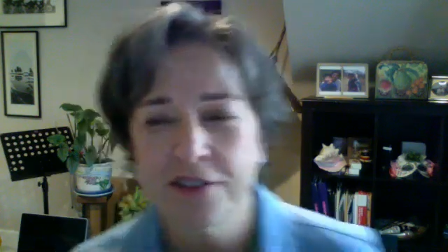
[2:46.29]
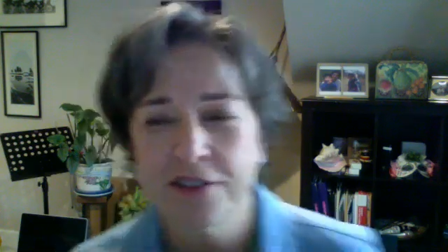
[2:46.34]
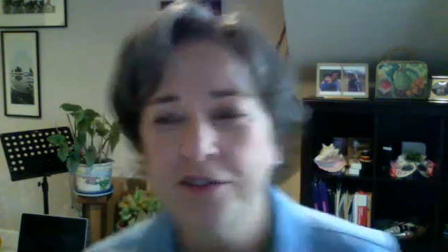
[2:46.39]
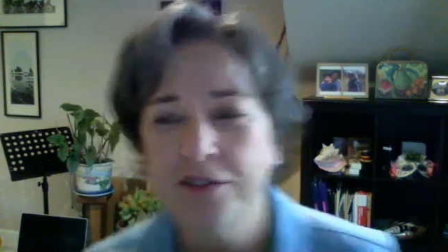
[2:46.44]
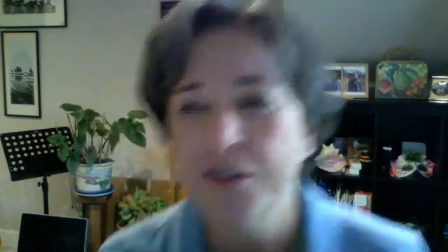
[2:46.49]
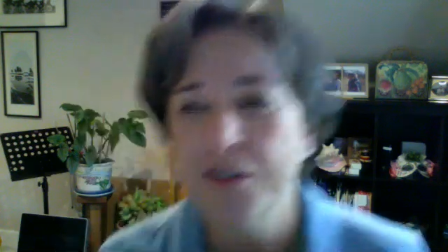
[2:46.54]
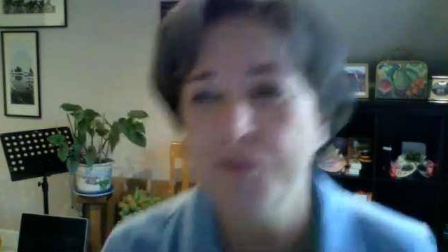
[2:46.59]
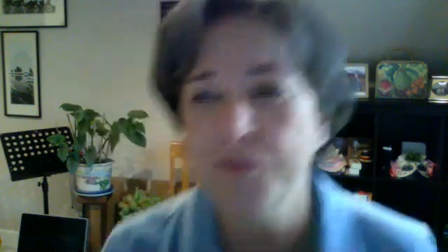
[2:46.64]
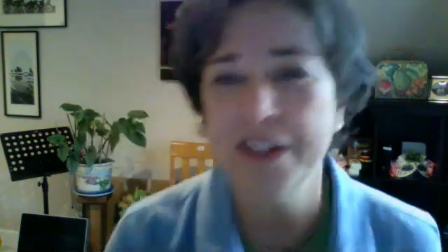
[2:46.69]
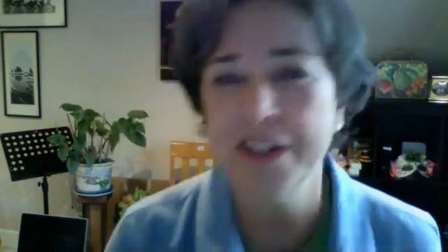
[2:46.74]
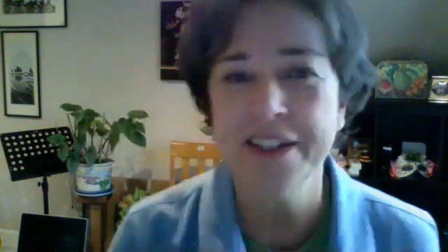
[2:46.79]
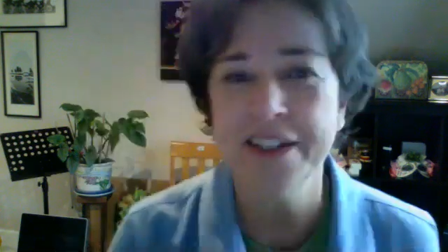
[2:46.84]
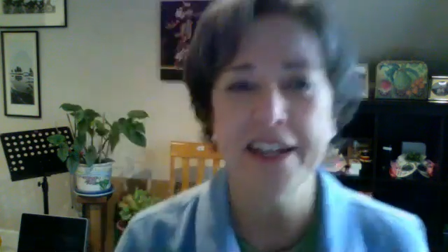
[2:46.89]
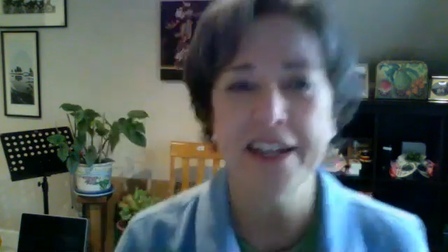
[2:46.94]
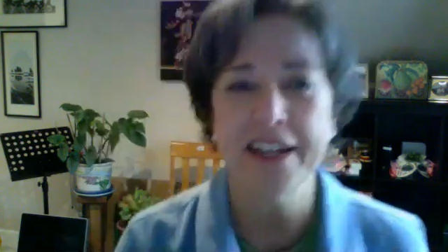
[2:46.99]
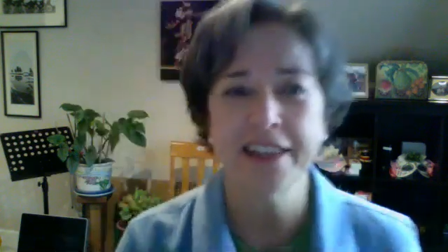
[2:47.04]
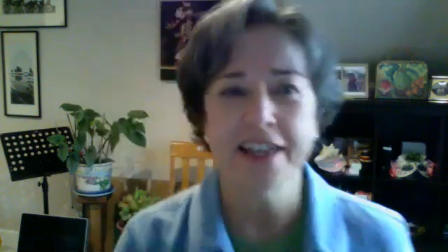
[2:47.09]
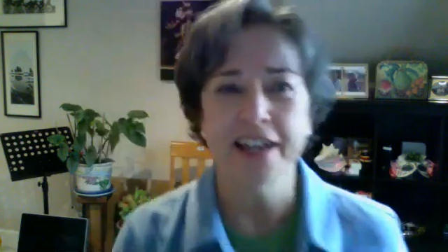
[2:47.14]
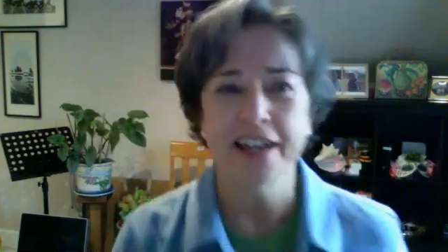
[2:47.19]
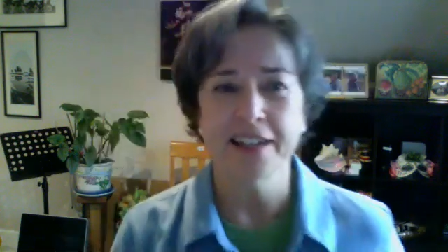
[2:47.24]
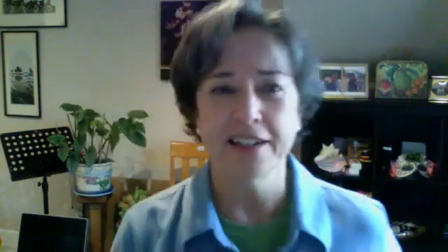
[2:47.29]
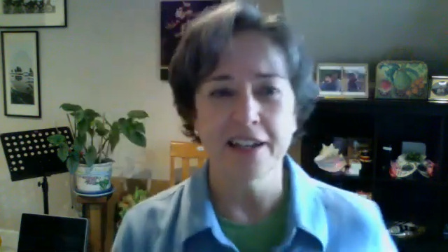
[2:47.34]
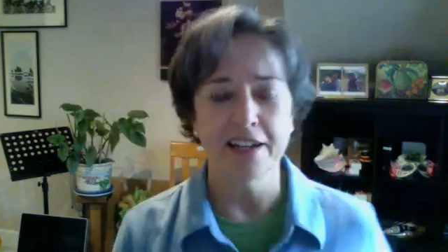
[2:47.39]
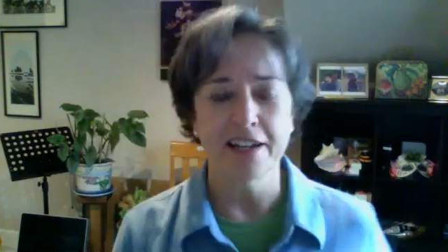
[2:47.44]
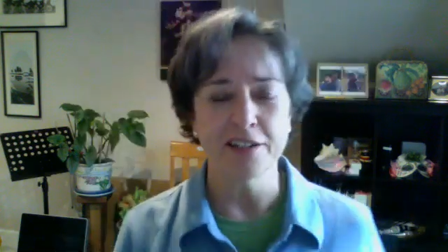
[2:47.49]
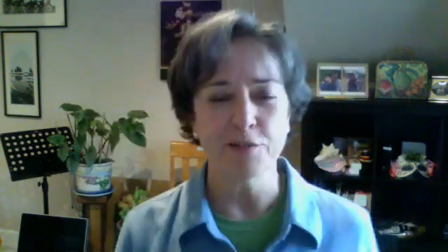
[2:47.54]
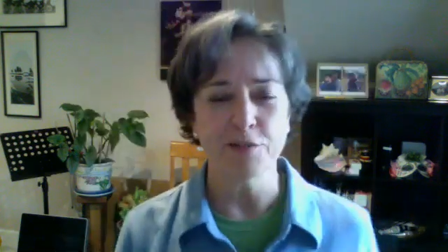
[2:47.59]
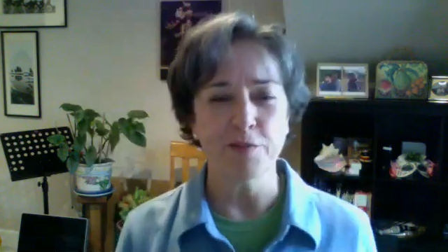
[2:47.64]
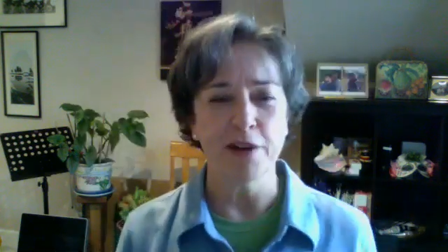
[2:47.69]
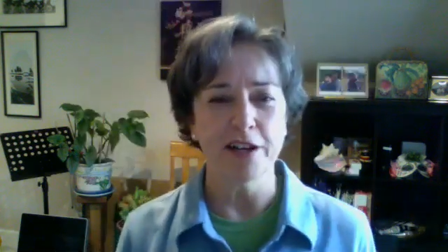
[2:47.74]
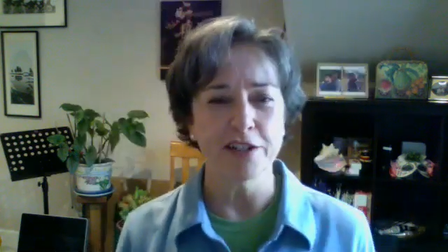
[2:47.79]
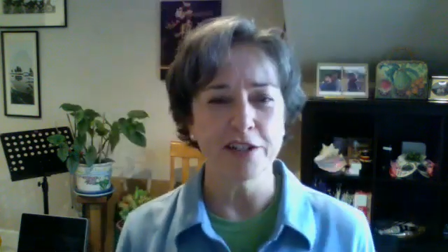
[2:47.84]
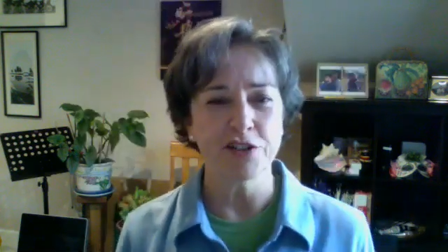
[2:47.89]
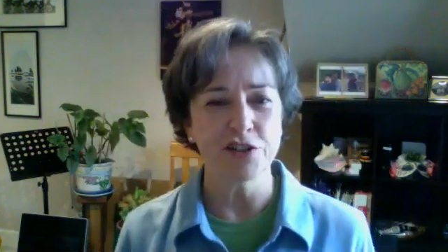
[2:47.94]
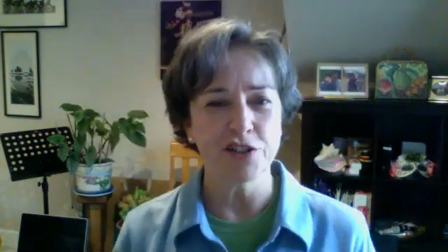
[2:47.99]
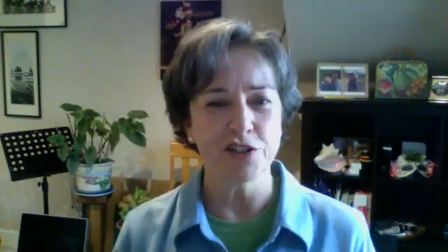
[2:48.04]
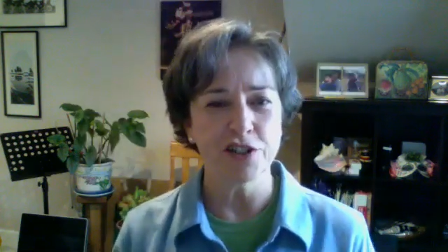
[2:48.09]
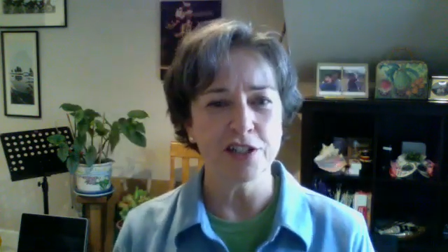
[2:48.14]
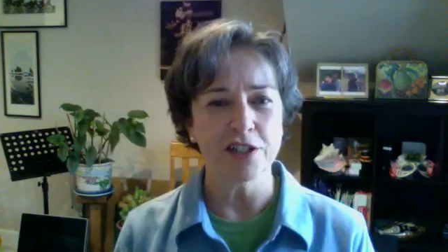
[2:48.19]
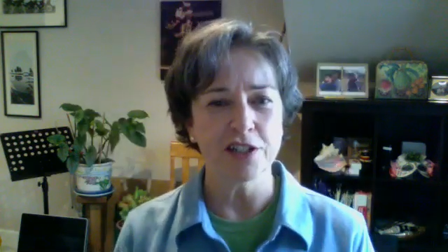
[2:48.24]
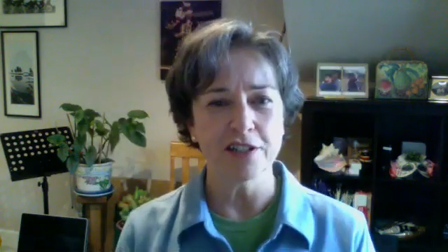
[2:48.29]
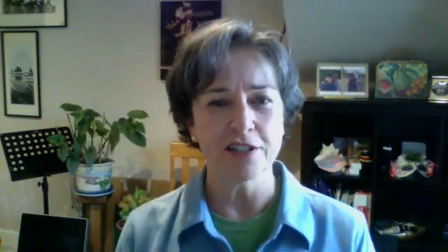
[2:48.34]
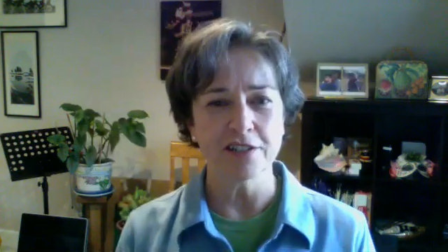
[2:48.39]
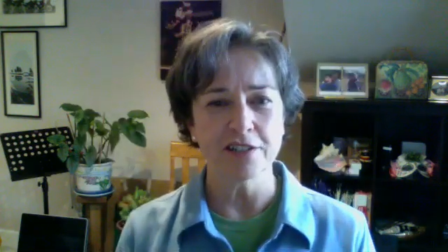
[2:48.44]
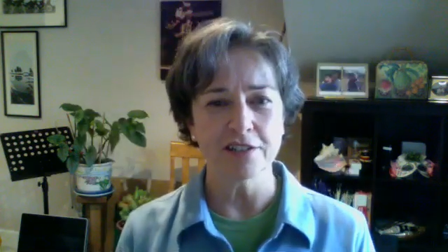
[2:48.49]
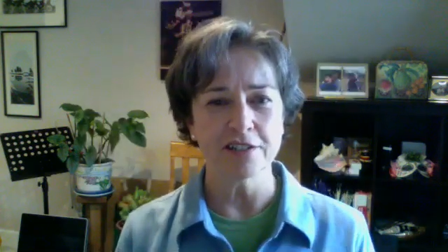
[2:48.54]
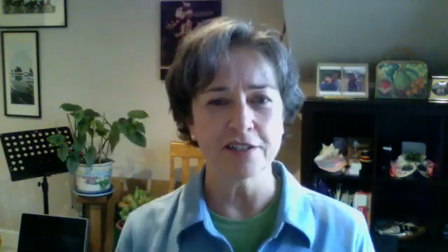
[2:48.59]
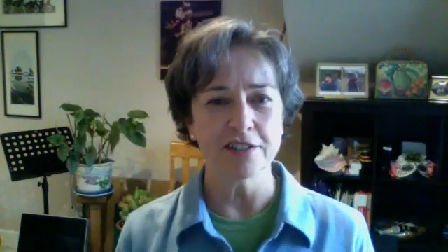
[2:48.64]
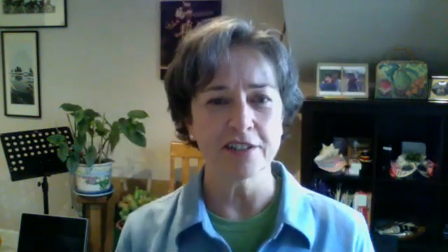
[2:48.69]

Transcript: When we take that nice posture,